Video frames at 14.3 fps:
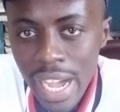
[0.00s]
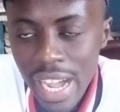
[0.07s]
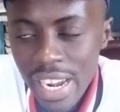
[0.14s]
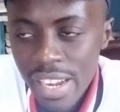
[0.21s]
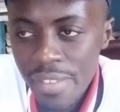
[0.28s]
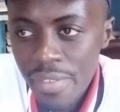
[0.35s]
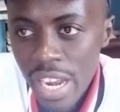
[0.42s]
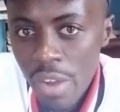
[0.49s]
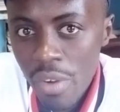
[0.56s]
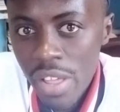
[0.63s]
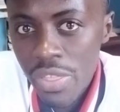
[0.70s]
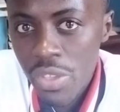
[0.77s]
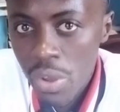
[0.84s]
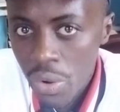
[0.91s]
and even
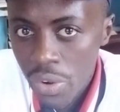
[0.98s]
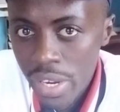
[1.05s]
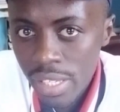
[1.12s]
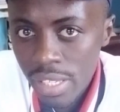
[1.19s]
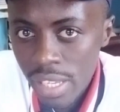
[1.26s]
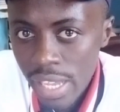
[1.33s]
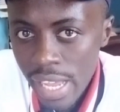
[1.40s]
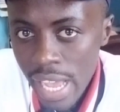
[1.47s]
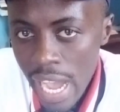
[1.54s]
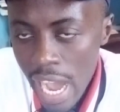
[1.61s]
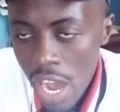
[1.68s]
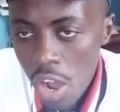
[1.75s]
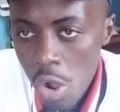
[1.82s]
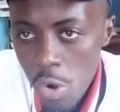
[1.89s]
our theories
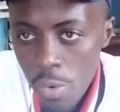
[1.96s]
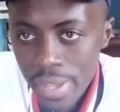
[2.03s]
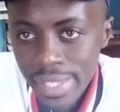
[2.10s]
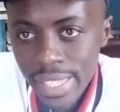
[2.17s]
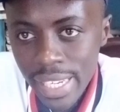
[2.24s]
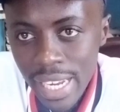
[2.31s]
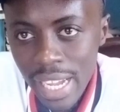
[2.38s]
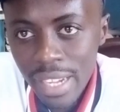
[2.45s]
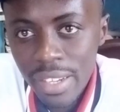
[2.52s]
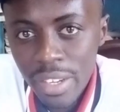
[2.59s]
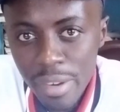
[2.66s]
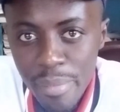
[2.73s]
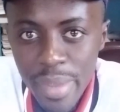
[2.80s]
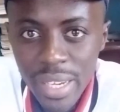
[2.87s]
are always in
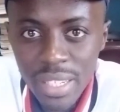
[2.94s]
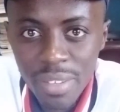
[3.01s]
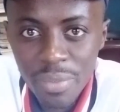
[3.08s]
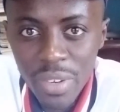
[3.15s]
agreement.